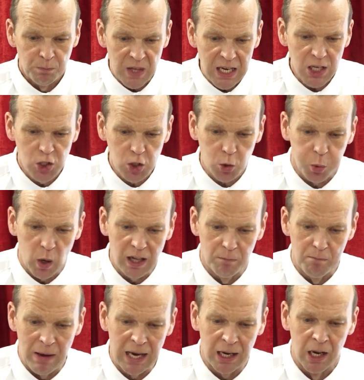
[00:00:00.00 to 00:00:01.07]
These
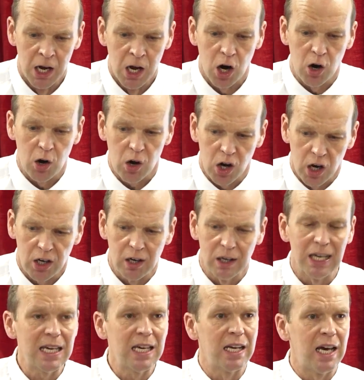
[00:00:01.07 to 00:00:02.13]
12 men are
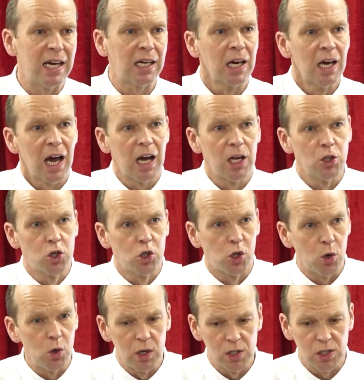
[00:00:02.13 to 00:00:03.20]
utterly unique, and
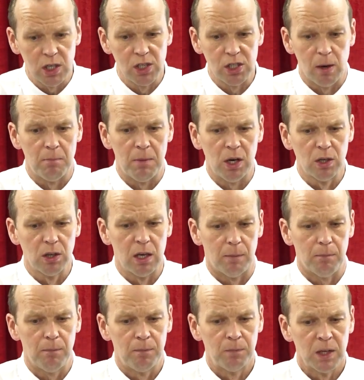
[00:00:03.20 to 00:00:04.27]
Judas is among
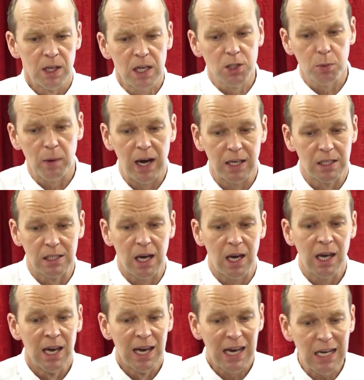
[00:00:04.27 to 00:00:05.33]
them. That's why I
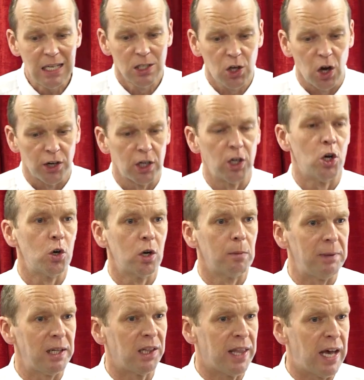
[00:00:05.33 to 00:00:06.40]
say he's got a
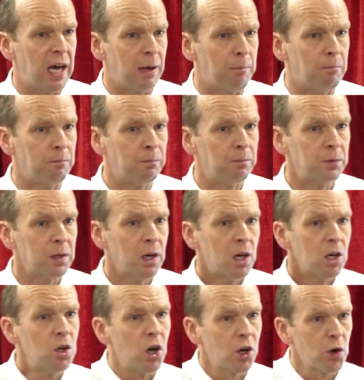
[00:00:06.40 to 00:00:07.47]
notable name,
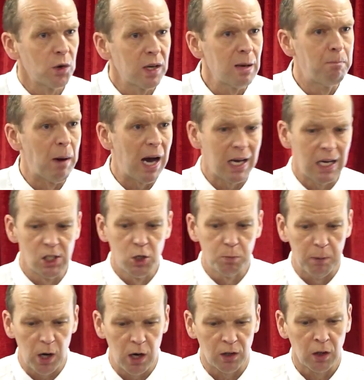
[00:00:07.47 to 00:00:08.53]
not only by his
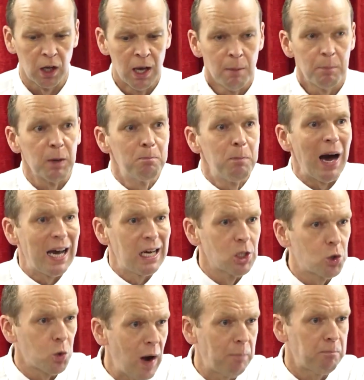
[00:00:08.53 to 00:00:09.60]
birth, but by
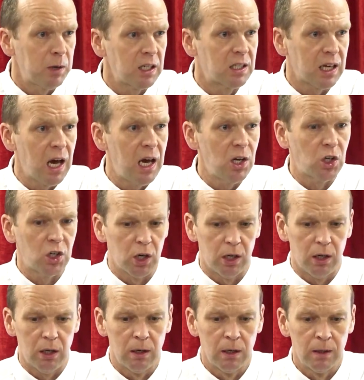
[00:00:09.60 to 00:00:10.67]
his
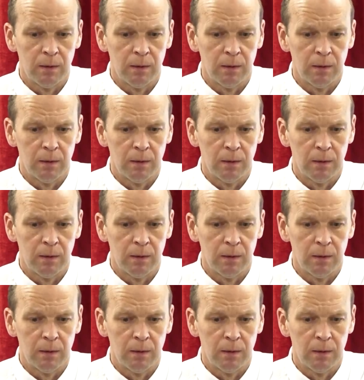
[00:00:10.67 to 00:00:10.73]
reputation.